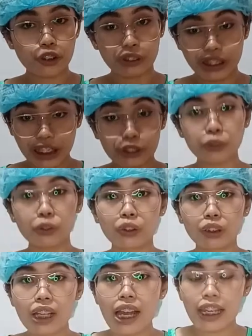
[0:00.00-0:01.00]
unique
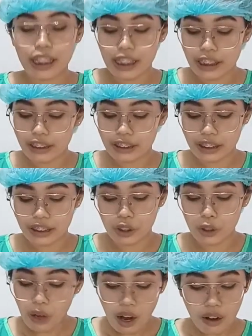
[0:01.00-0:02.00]
tool in the
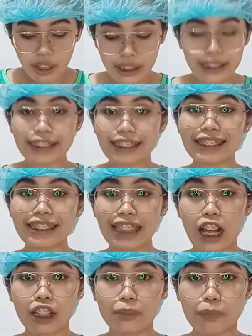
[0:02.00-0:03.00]
OR is the
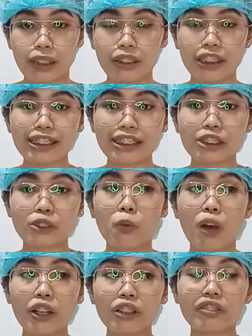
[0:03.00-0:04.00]
scalpel. This is
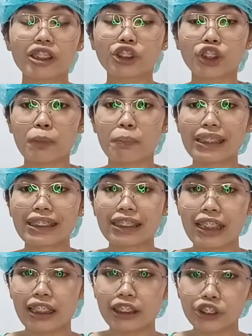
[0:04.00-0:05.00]
one of the sharpest
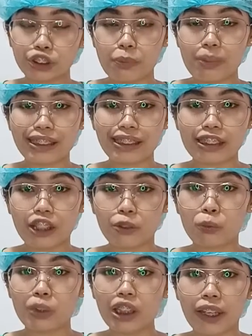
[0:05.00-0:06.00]
instruments
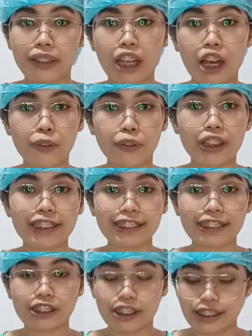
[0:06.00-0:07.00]
that we encounter
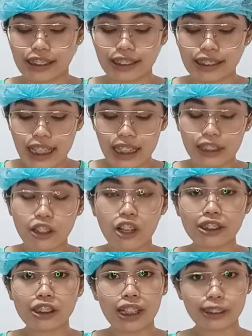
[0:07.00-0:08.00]
as nurses and
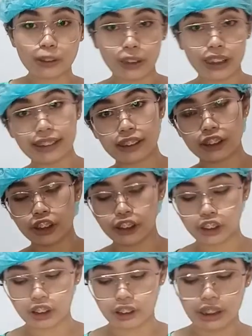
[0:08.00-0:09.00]
also as well as the
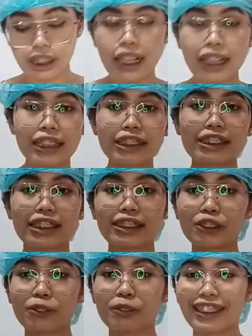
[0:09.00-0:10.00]
surgeon. Let's
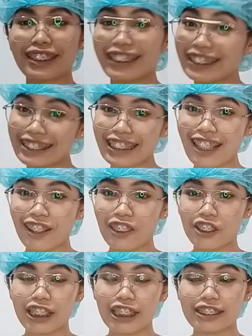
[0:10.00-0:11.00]
assume that this
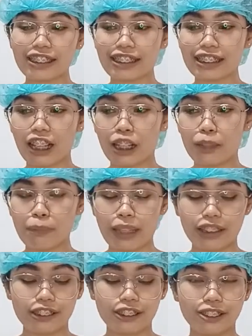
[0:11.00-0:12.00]
cutter is a
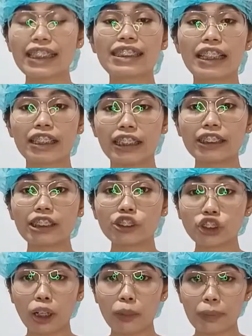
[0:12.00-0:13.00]
scalpel. Since it is
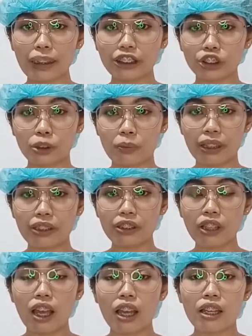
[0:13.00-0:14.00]
a sharp instrument,
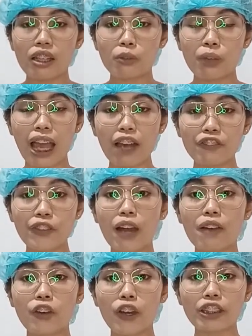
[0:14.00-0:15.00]
we have
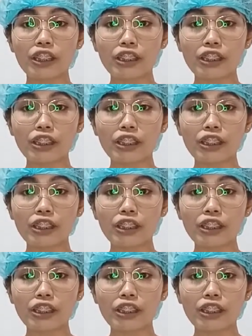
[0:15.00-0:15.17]
to avoid